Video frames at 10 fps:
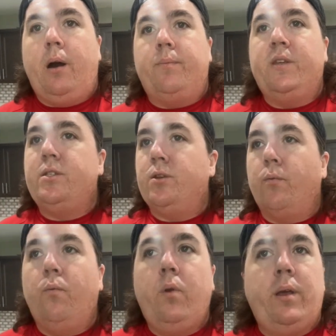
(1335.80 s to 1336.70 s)
This is a
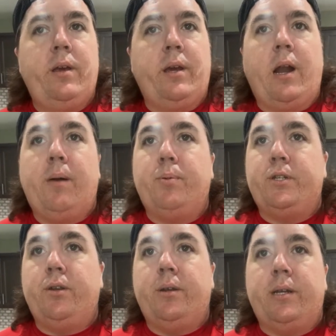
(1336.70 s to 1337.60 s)
really good
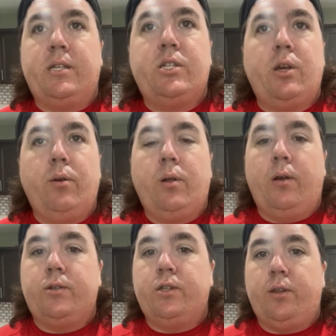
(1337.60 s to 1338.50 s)
opportunity, so
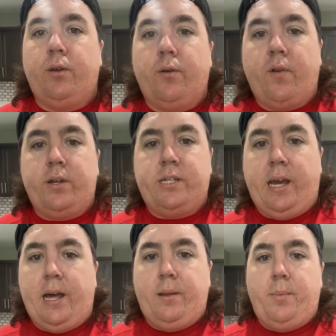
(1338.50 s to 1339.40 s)
close to the University of
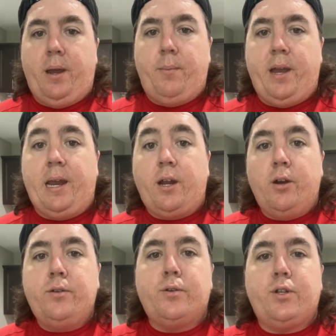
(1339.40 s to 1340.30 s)
Alabama and
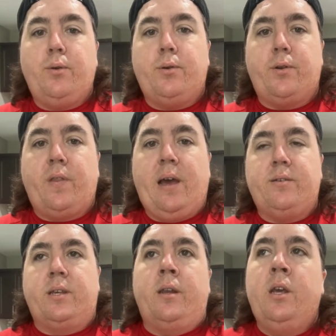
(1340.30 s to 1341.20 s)
under
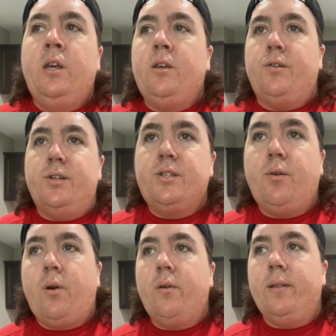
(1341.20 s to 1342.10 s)
200,000. You just
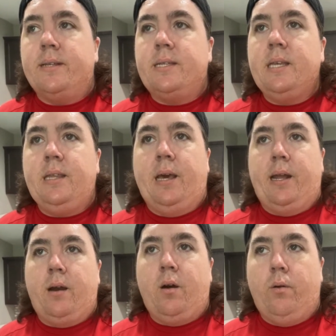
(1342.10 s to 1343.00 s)
don't hardly see
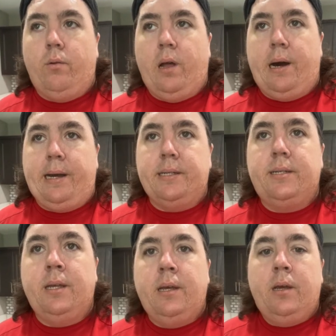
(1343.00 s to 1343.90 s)
that a whole
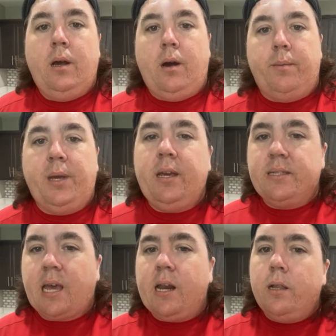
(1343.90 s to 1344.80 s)
lot.
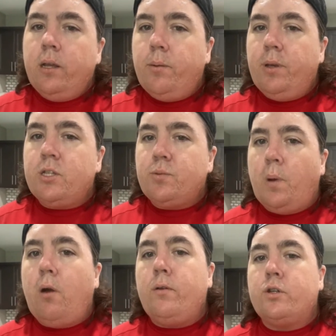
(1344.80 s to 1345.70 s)
It's got a little bit
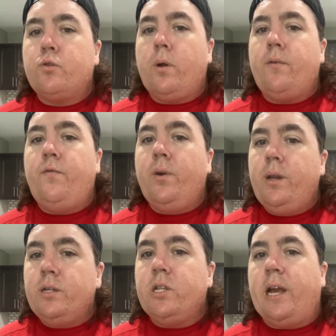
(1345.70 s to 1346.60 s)
smaller square
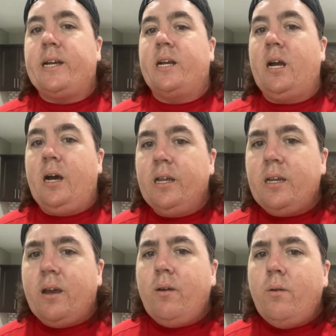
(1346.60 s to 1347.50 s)
footage like a
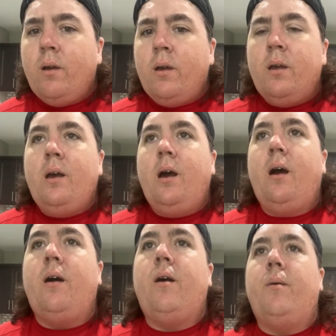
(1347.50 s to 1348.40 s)
condo,
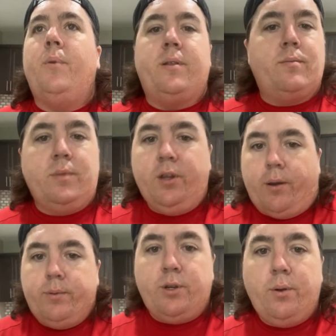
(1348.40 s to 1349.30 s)
but you
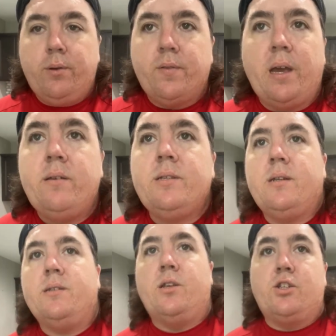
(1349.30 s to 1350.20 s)
know, 200,000
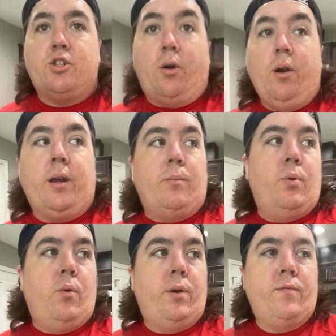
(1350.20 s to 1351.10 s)
is a starting
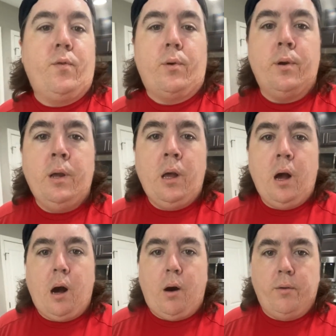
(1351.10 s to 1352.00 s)
point for
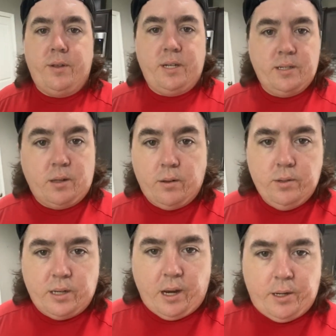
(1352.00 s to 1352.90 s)
all the
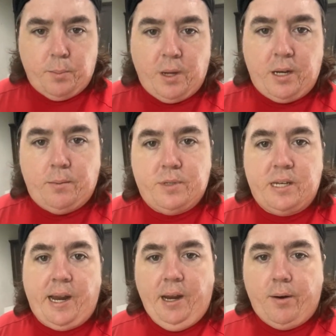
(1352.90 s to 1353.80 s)
Tuscaloosa condominiums
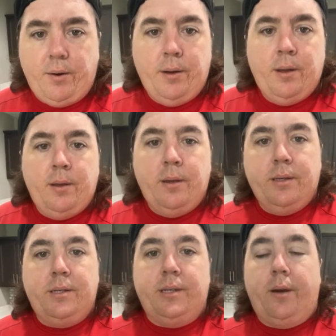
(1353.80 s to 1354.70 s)
now.
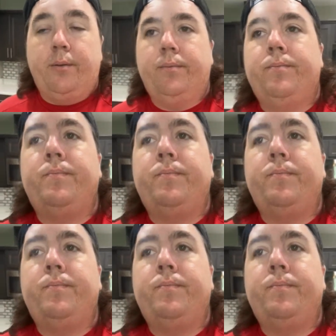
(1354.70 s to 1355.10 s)
So,